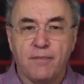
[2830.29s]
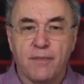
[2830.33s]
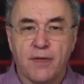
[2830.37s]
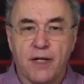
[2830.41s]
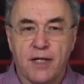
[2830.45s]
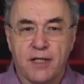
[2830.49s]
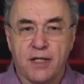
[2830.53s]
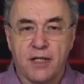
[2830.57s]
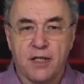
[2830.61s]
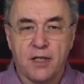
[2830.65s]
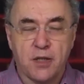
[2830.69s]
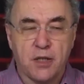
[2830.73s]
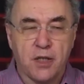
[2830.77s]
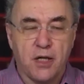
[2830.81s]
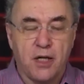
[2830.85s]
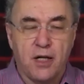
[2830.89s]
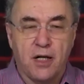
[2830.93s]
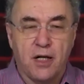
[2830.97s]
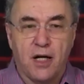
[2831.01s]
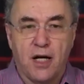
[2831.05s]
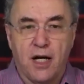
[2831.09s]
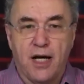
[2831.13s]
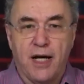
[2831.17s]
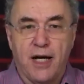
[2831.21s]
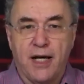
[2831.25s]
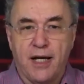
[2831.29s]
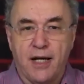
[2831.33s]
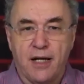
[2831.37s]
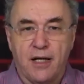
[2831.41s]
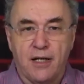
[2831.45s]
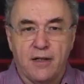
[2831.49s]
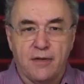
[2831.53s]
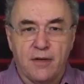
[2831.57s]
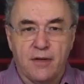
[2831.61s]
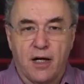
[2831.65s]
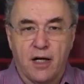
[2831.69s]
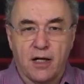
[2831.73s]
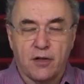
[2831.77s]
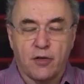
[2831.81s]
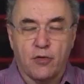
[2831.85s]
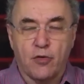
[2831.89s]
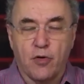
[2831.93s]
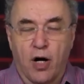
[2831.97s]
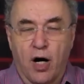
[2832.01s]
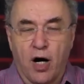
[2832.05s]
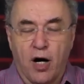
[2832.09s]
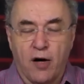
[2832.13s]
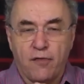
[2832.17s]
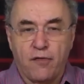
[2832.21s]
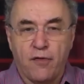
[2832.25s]
It is a
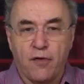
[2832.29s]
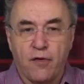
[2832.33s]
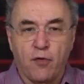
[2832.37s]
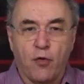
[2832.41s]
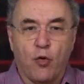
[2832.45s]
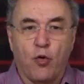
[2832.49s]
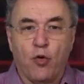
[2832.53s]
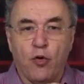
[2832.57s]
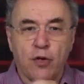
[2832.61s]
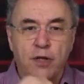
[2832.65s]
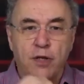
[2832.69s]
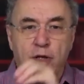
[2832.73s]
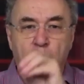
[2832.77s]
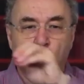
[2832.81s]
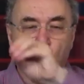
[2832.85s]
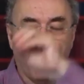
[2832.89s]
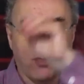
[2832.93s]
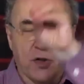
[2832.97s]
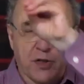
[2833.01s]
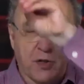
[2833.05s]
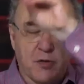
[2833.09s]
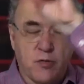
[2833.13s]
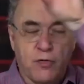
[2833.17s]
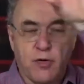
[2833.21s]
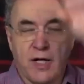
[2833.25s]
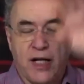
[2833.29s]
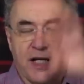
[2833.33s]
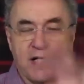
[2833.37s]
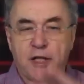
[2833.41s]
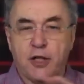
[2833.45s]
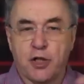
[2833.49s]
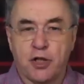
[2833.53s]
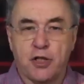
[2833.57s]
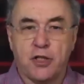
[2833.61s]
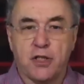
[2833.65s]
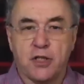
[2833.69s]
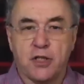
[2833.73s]
graph of all the causal relations